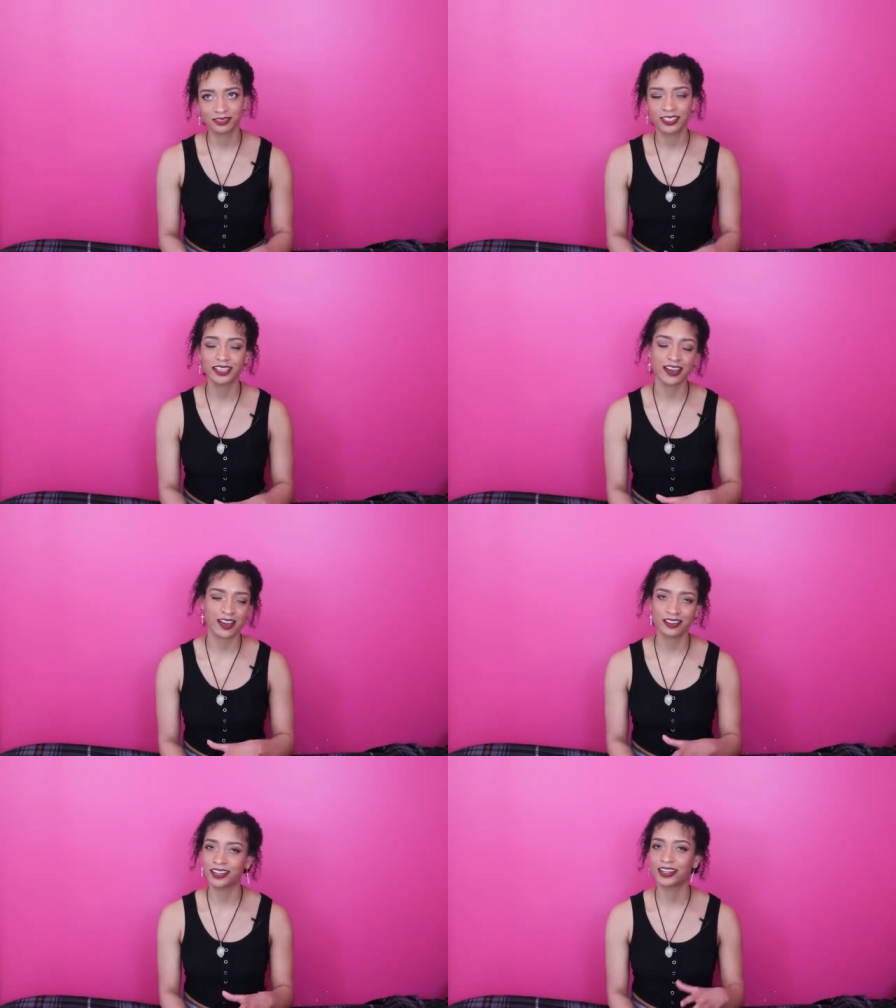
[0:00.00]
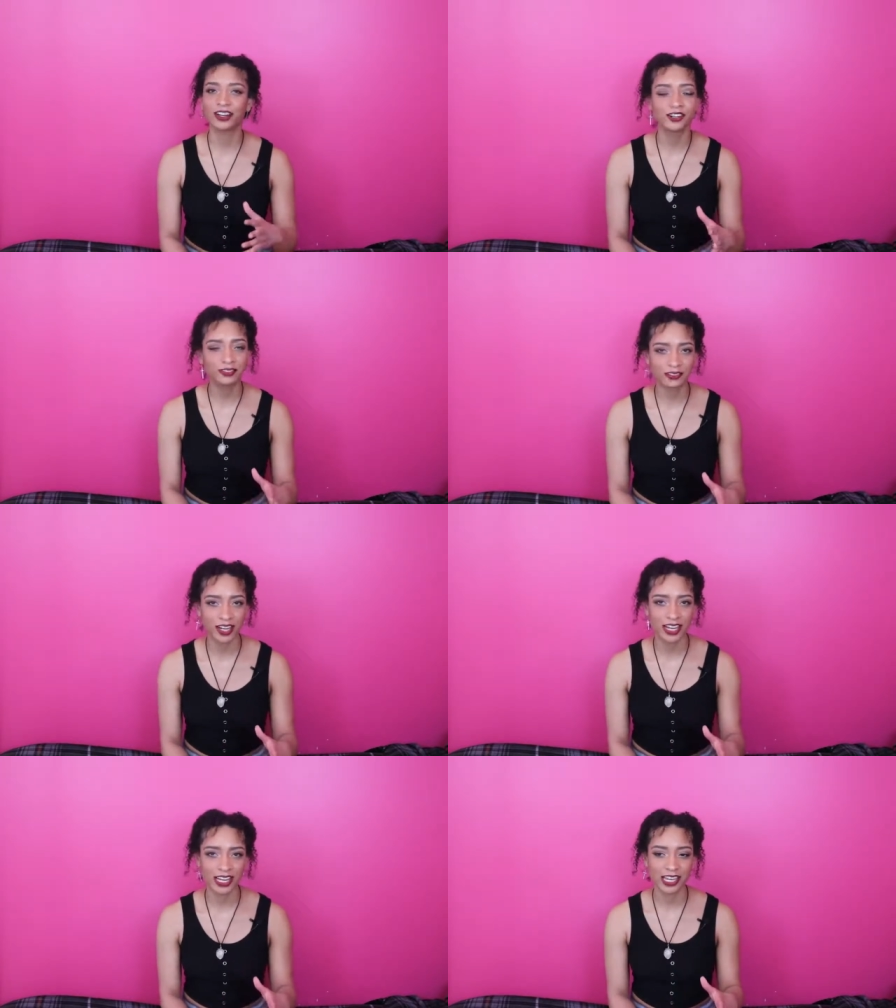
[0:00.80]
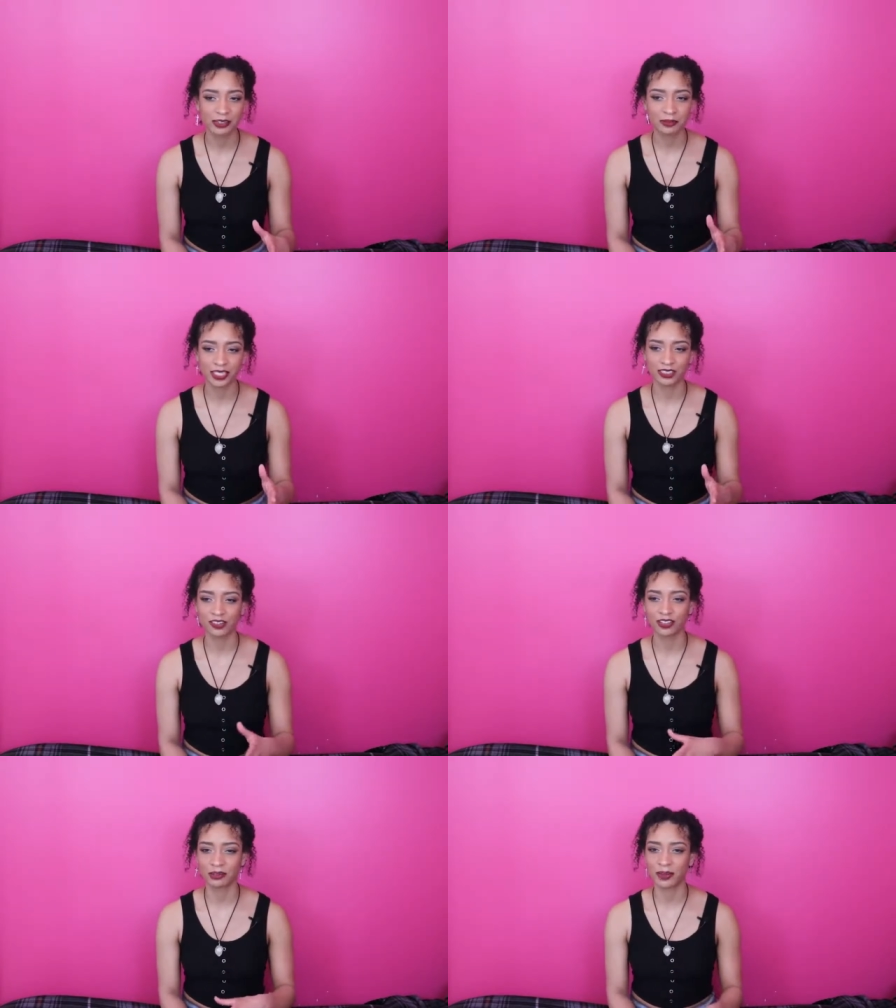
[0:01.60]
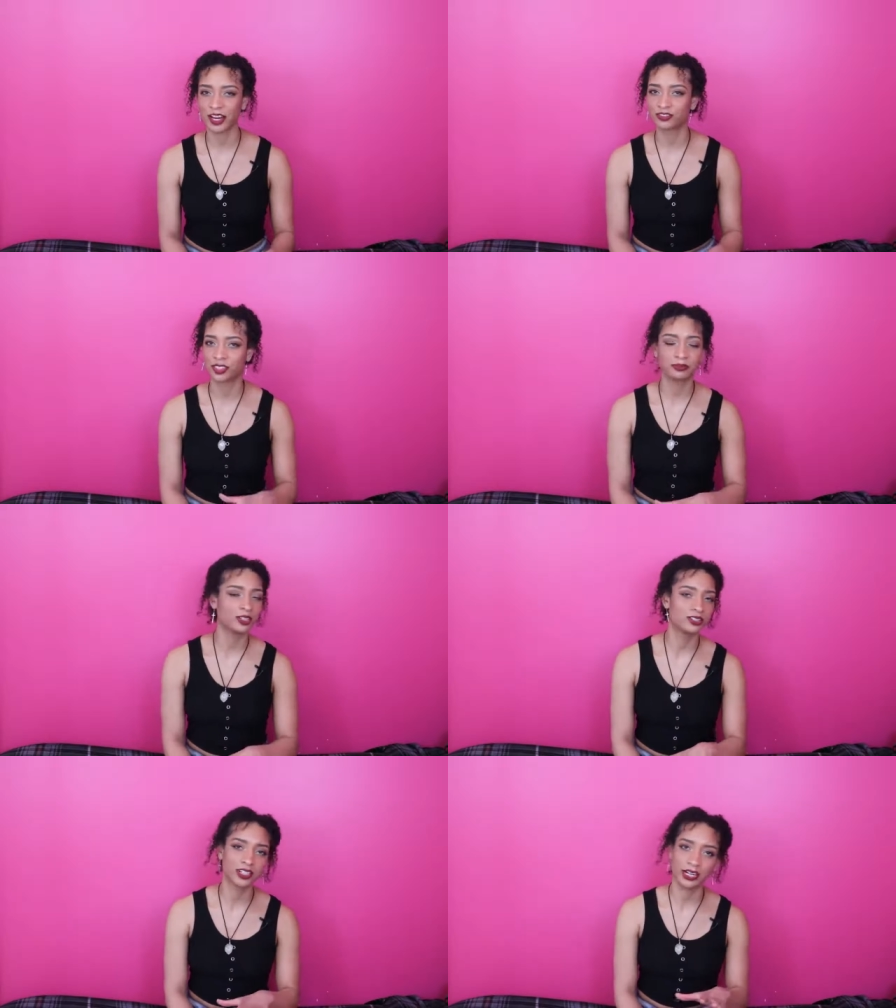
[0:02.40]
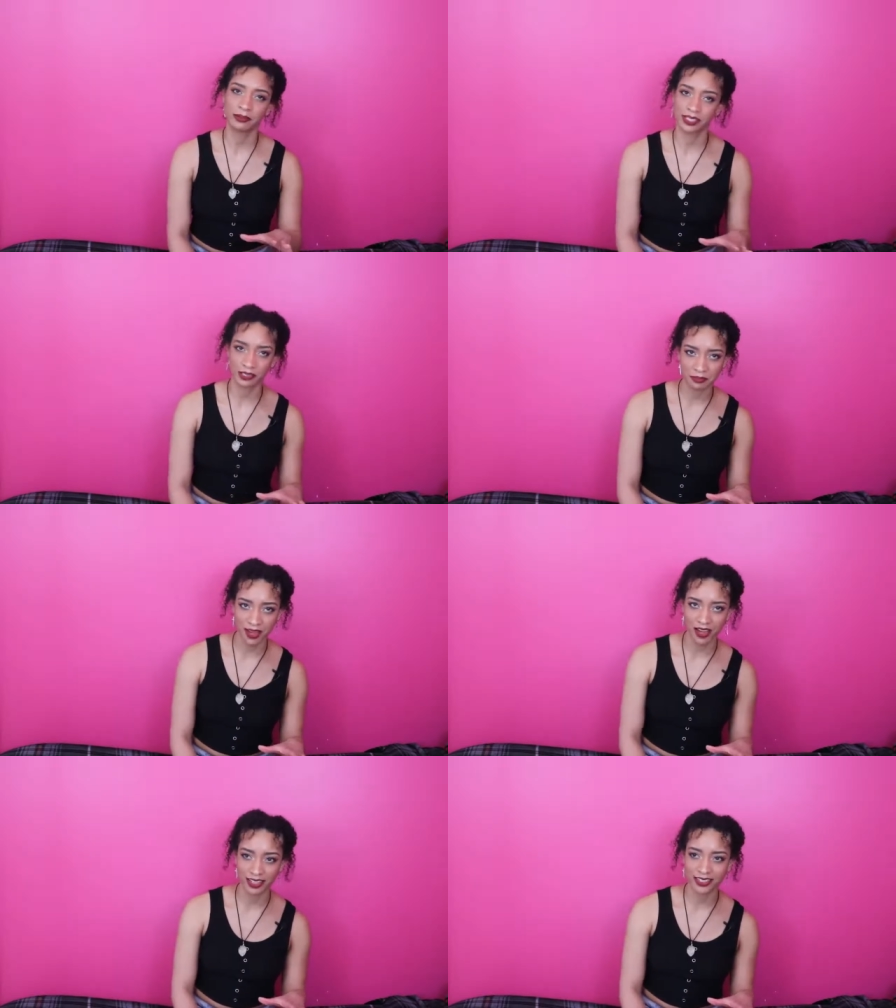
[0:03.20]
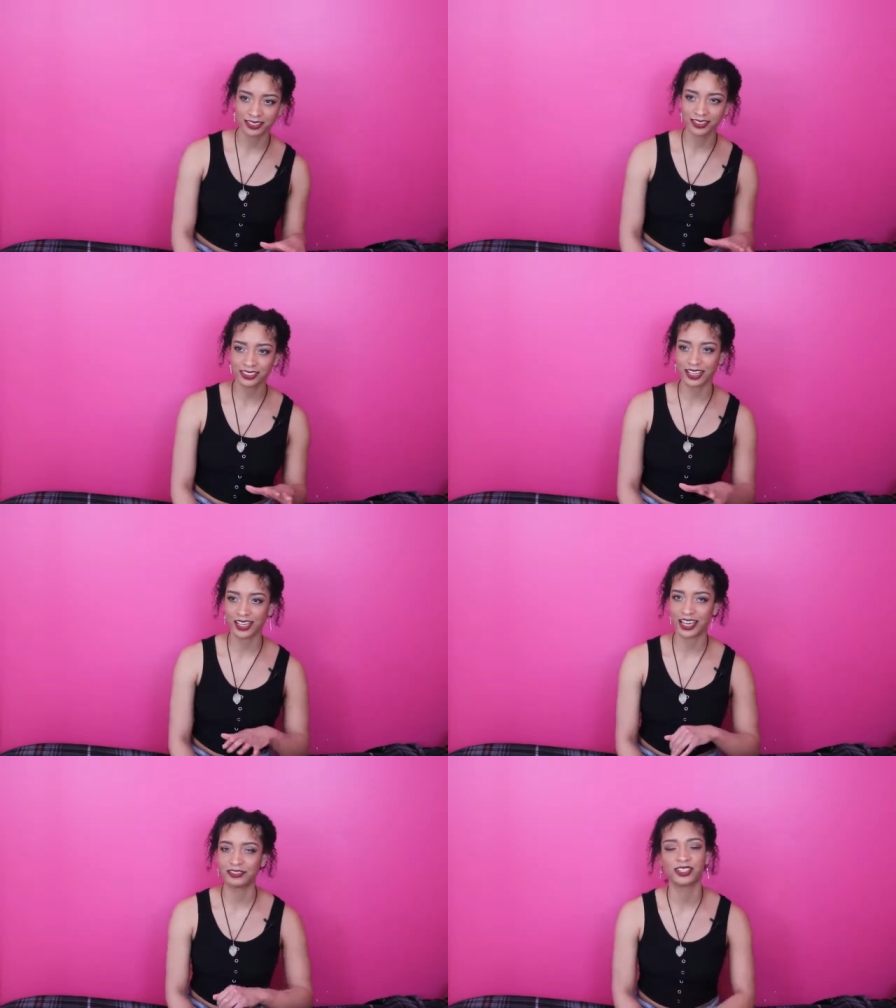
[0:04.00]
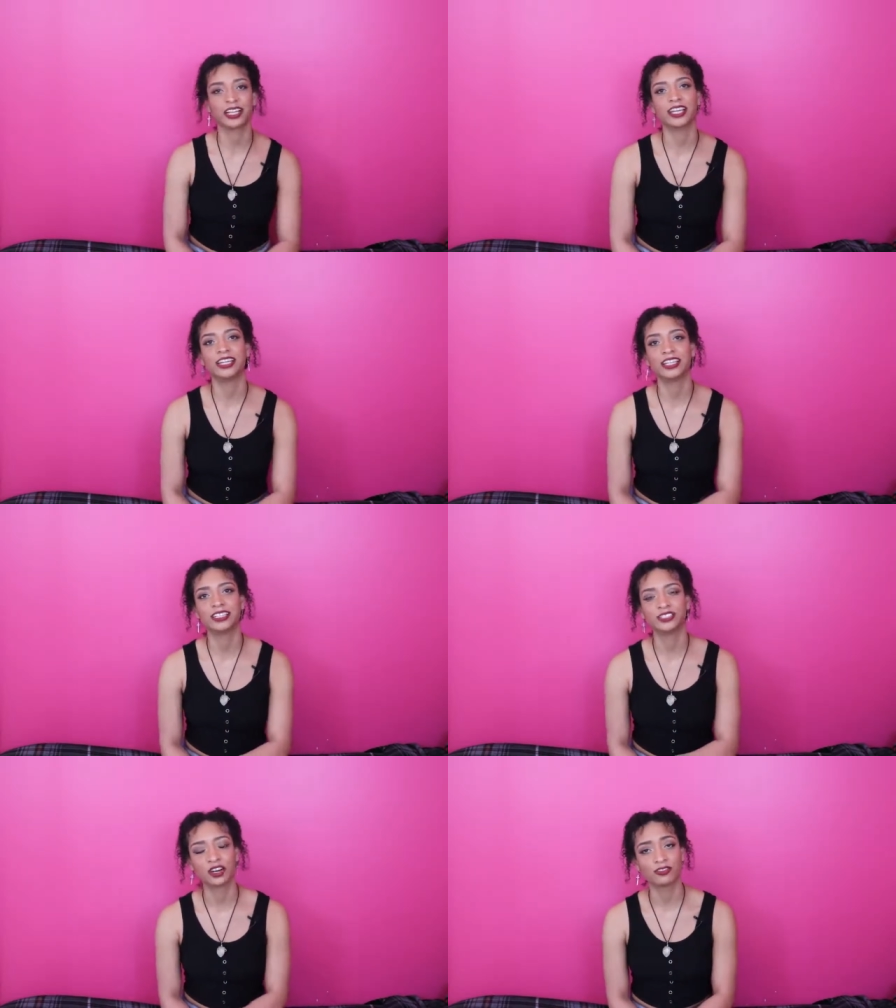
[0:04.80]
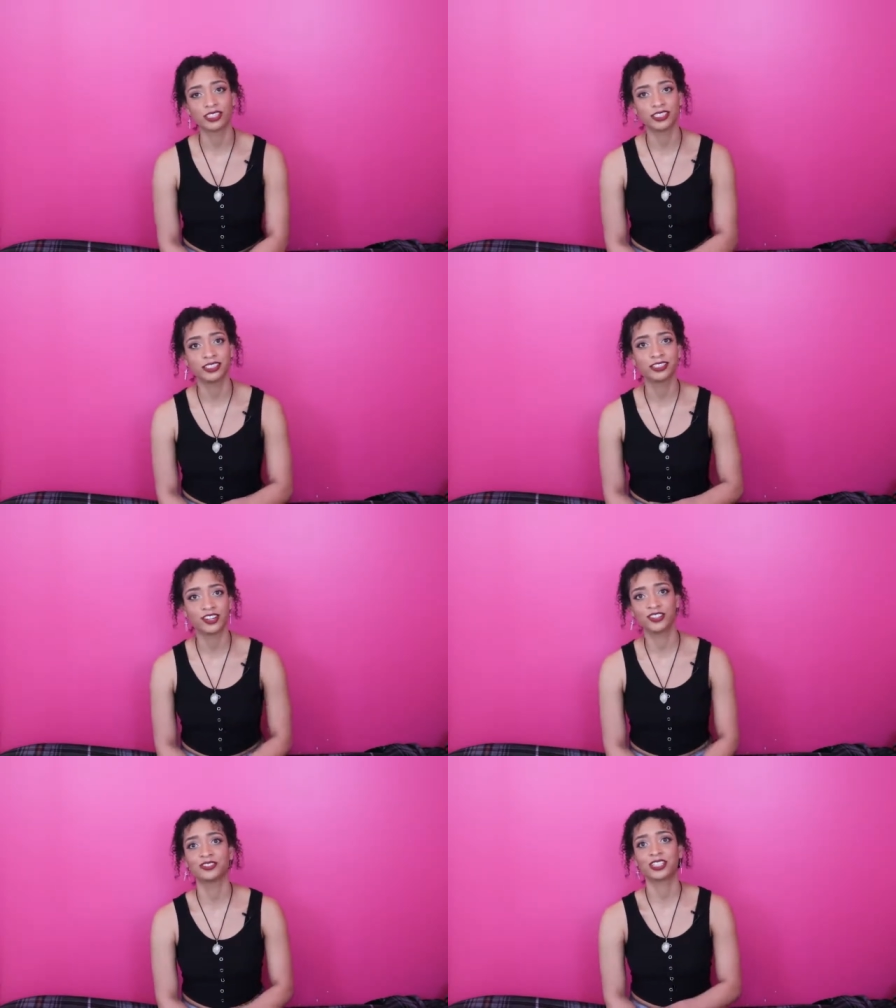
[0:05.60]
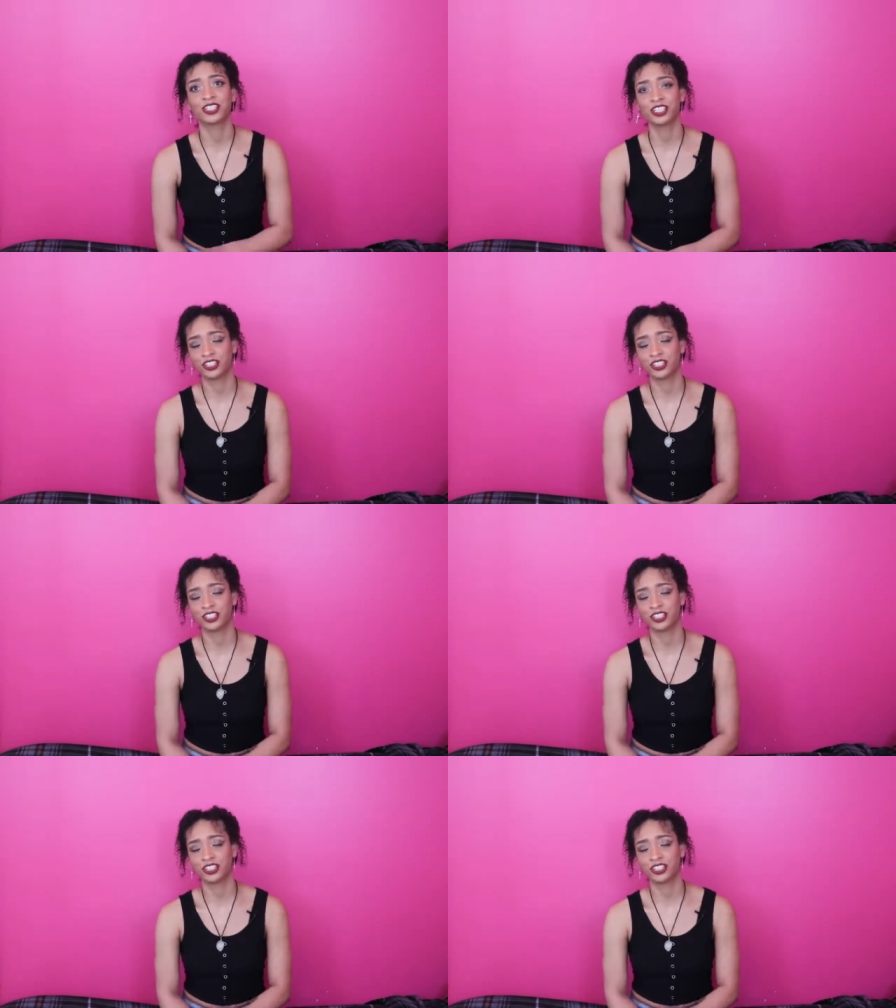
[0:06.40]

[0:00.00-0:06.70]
yeah, like her vibe is all about reprogramming the mind and regaining sovereignty over